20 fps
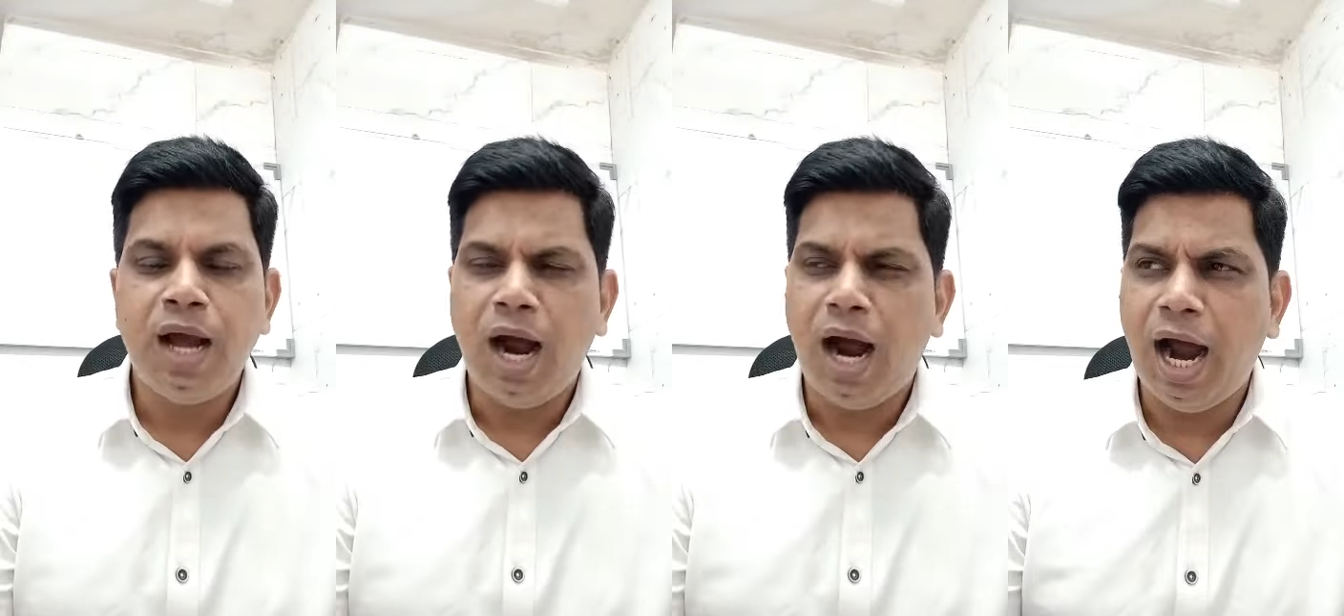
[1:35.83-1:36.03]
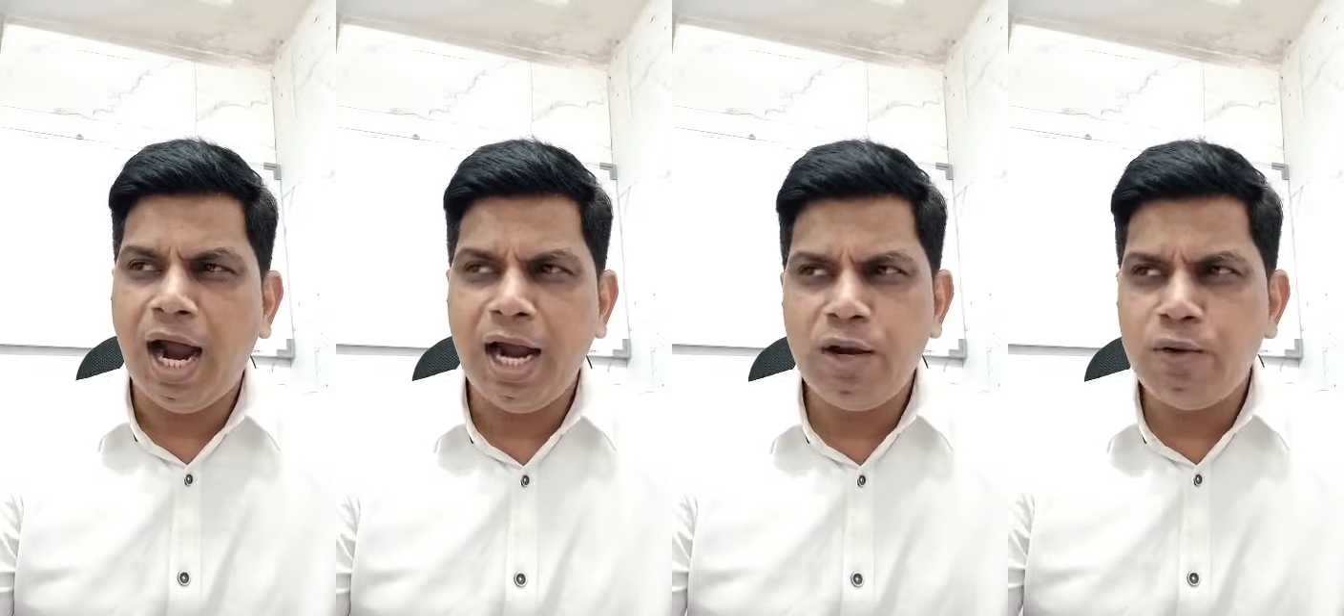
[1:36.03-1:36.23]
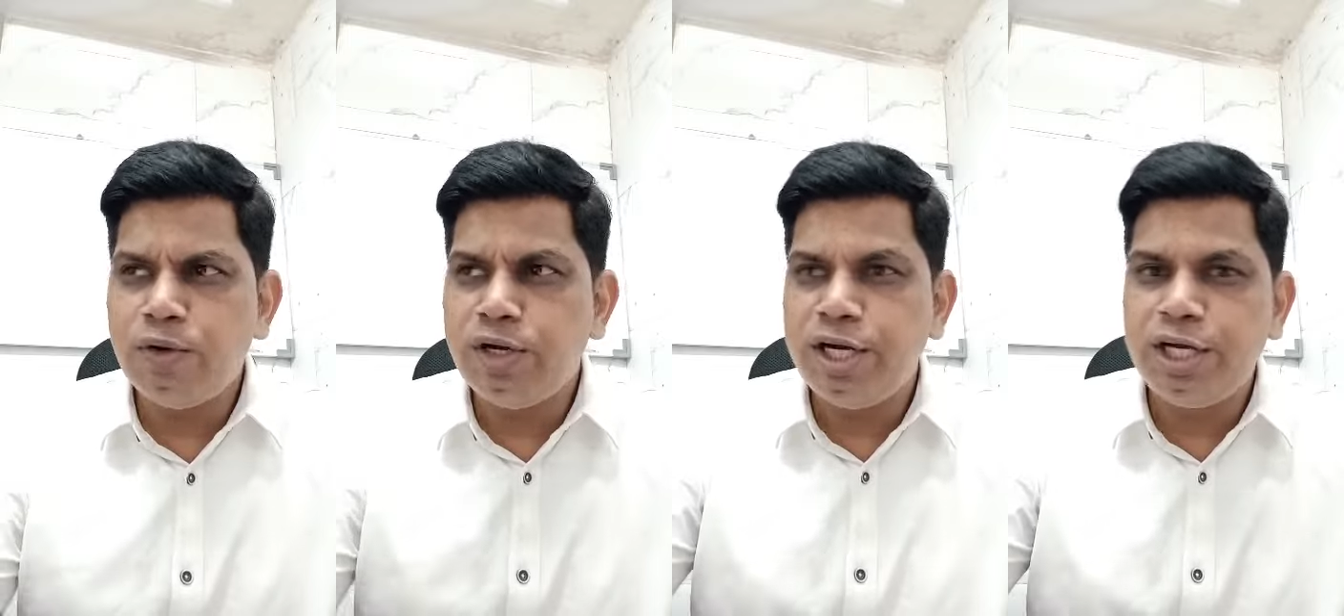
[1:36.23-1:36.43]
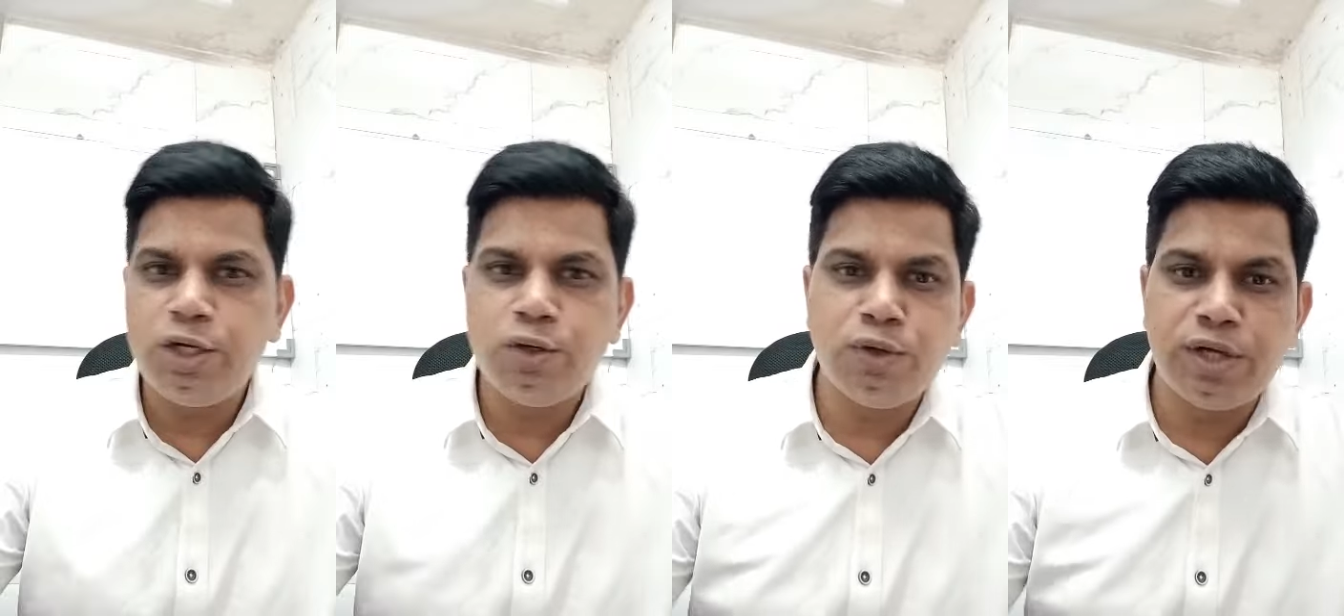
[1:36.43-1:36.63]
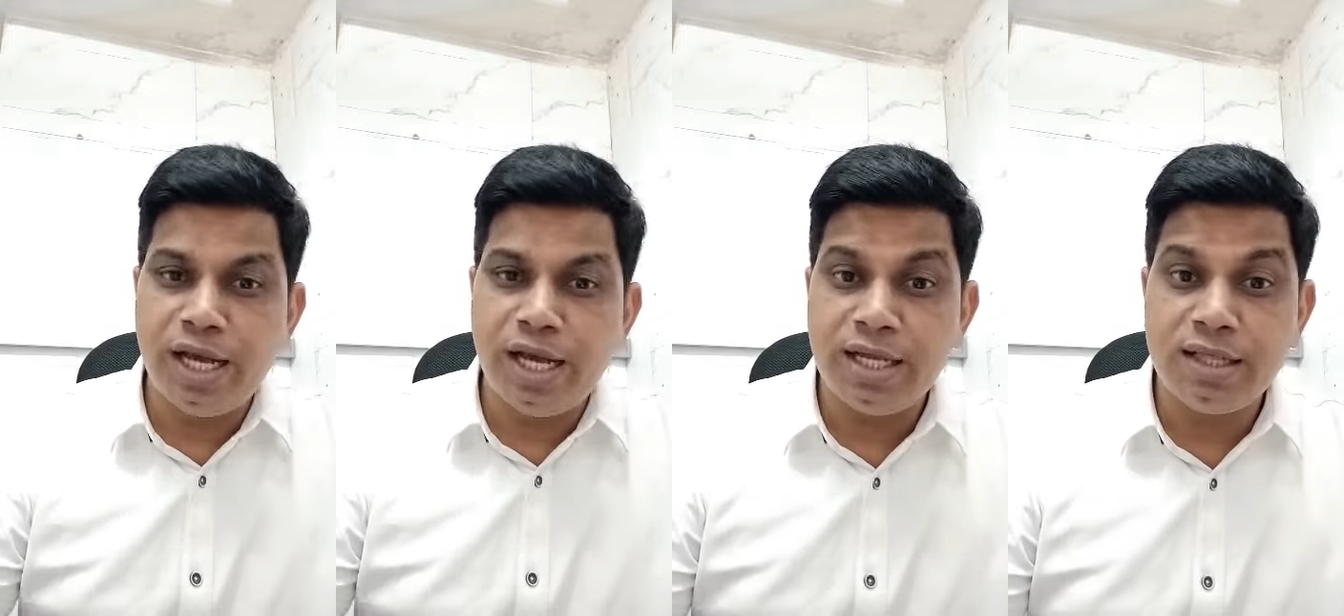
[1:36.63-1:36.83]
I don't need
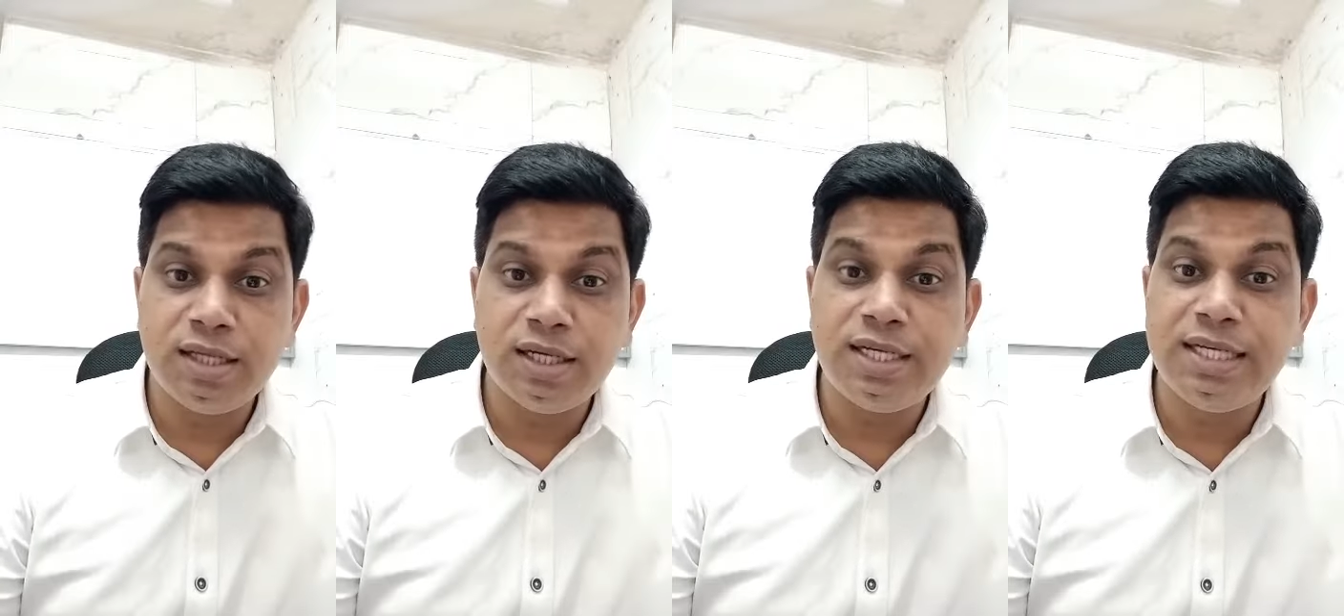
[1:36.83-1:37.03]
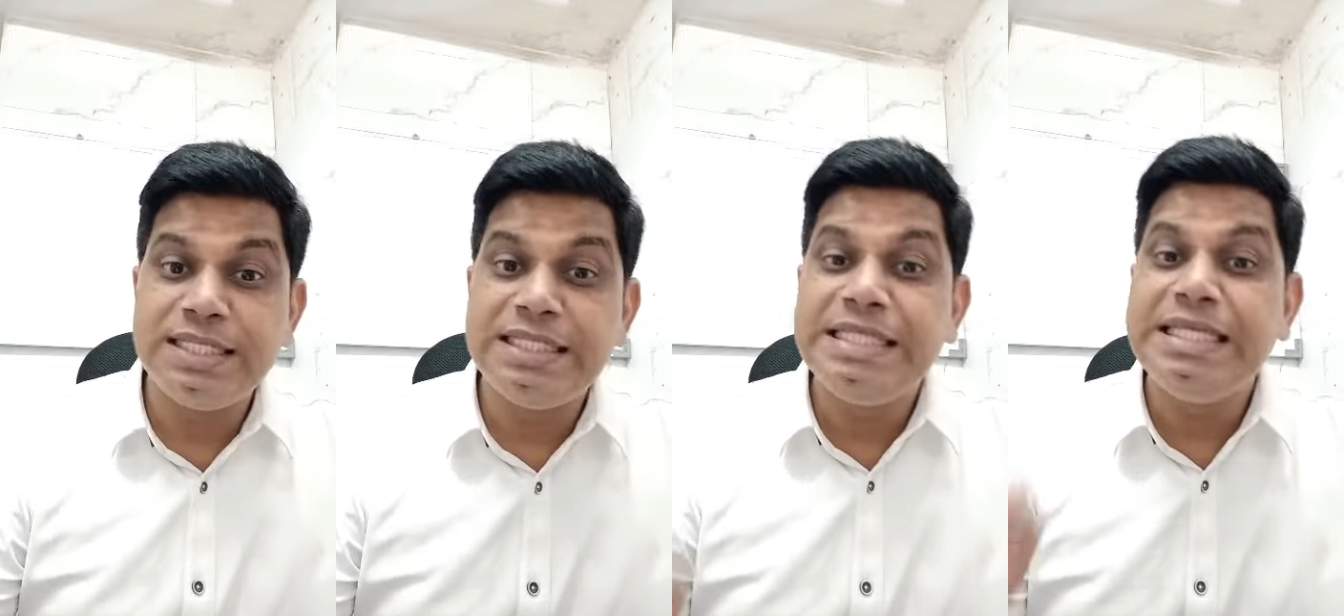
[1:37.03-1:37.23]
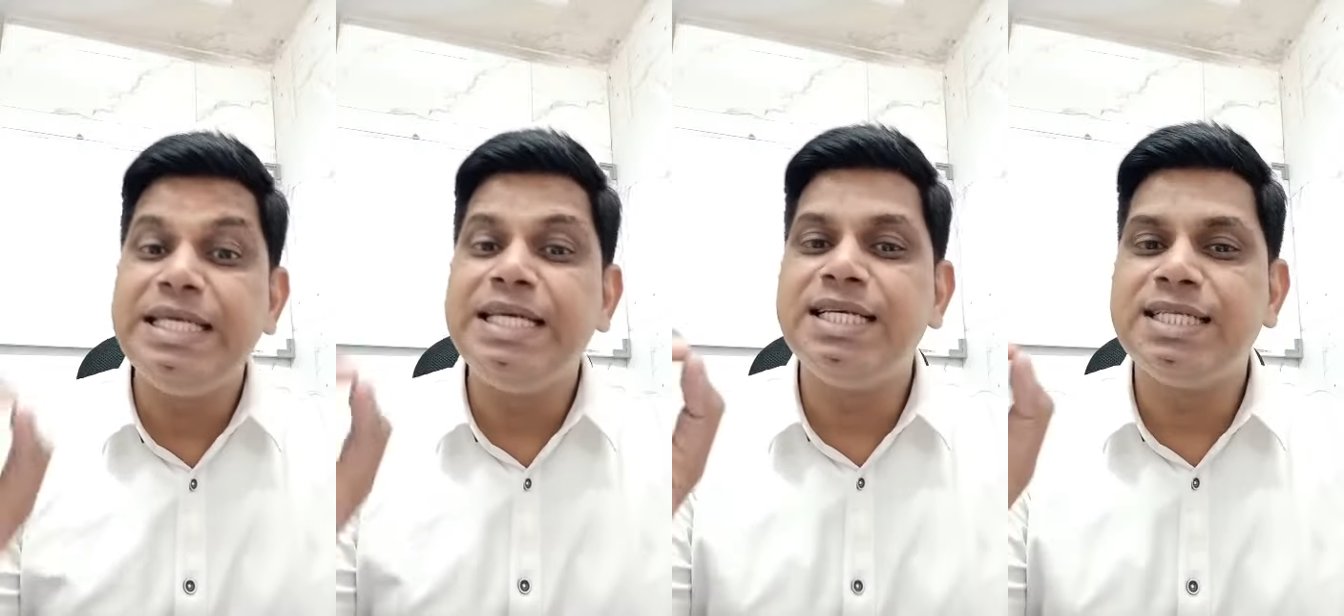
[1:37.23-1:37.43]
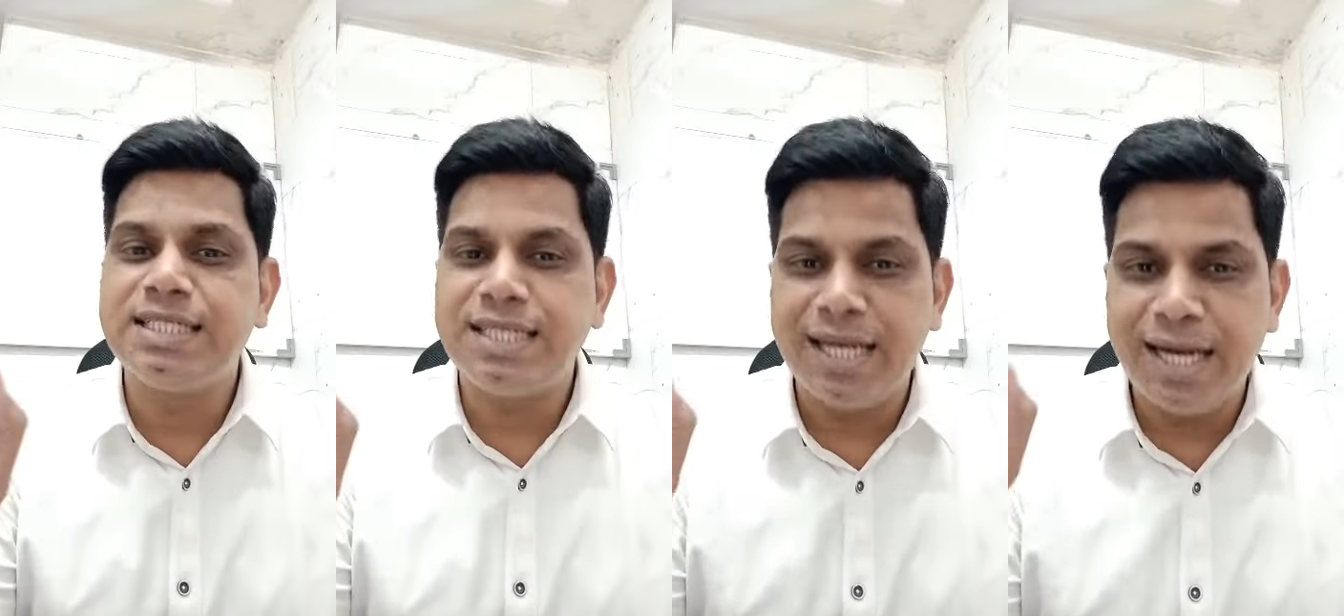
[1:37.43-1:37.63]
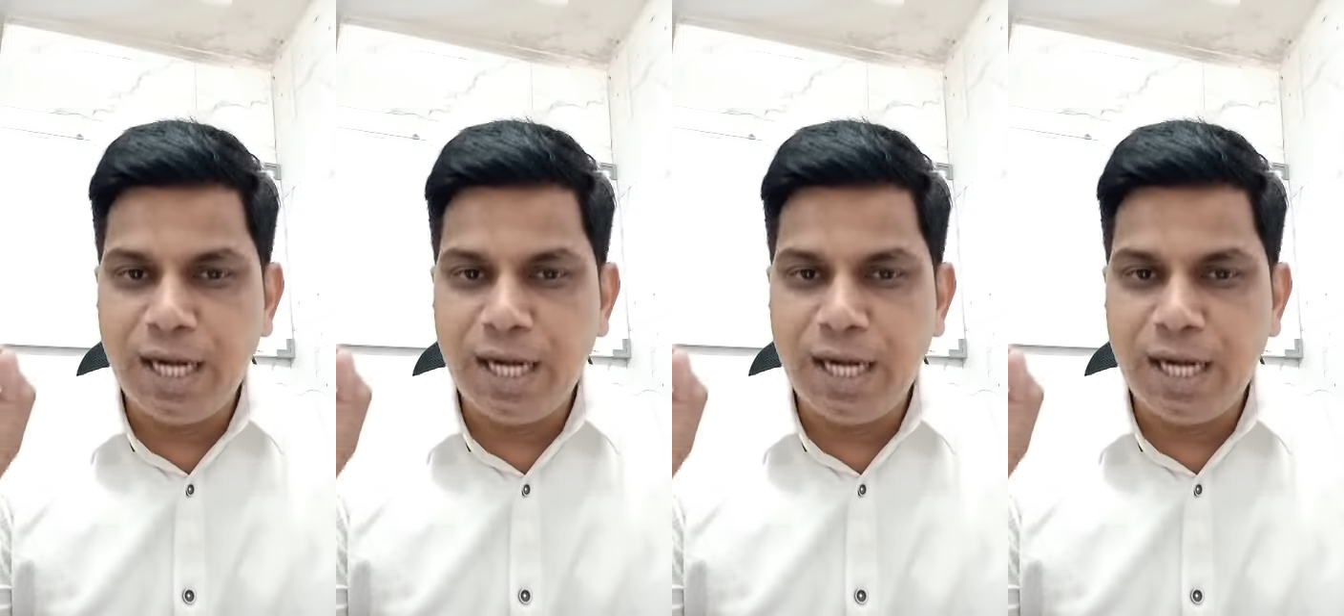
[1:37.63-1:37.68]
to take the diseased